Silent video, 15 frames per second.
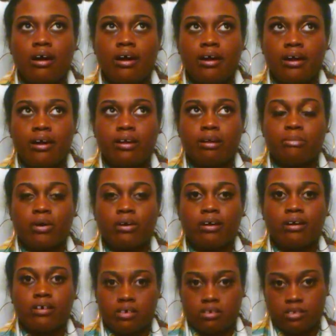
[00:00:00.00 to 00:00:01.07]
And I'm
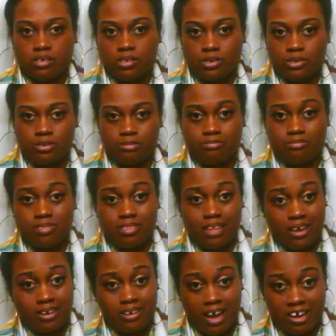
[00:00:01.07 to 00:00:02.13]
gonna insert
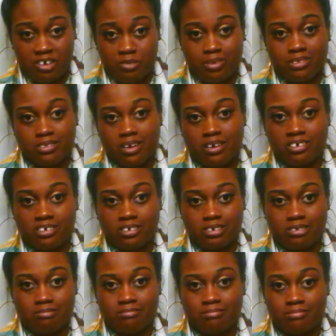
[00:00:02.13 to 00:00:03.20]
that
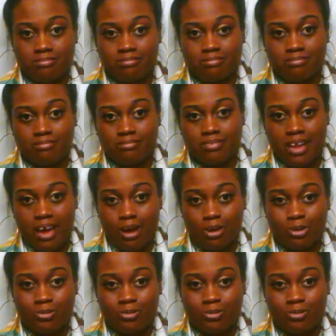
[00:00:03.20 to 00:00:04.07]
documentation now.